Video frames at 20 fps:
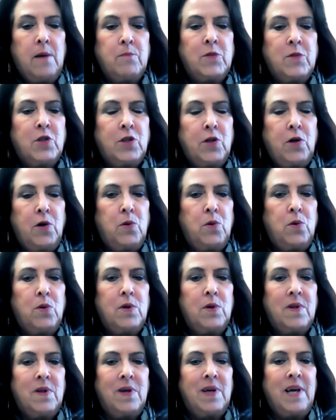So
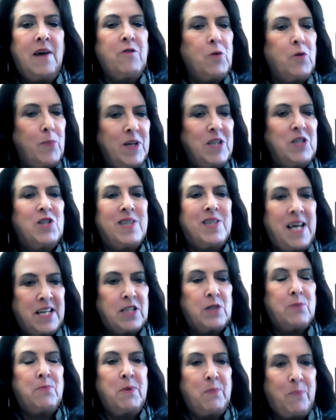everybody just
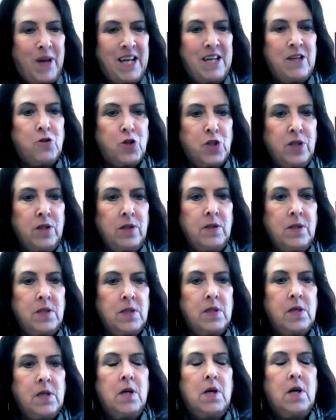has to be patient.
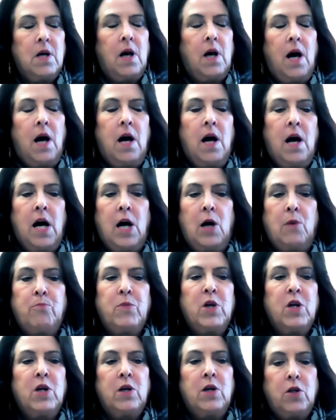
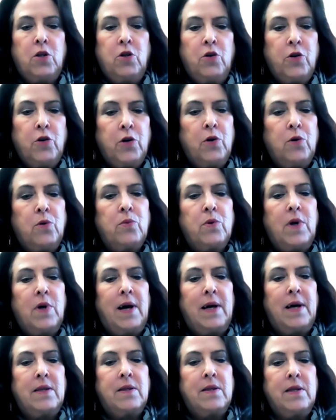I
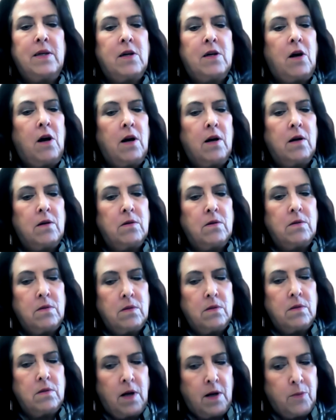think
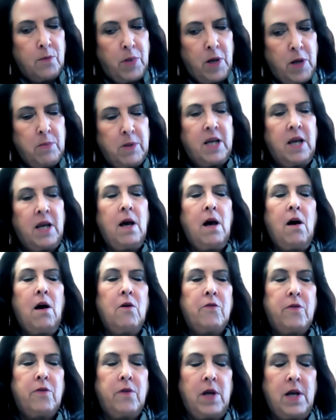our public
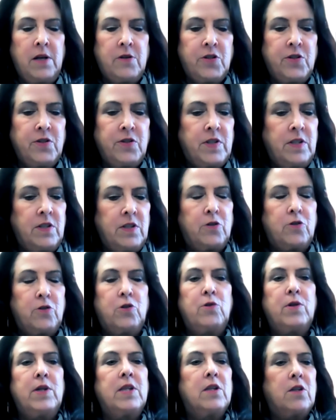health agencies are
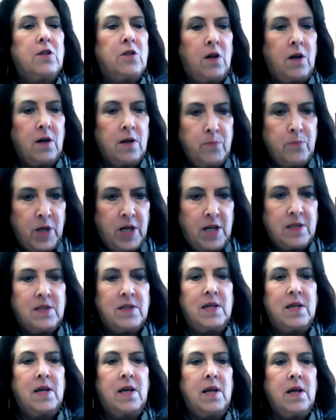doing the darn best
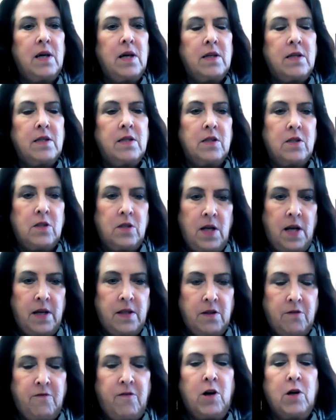they can, and
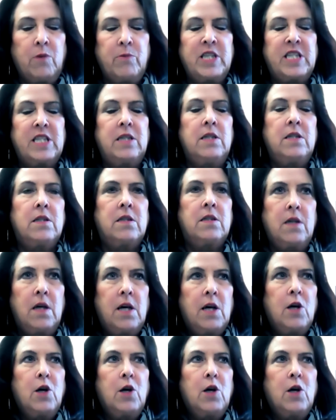the pharmacies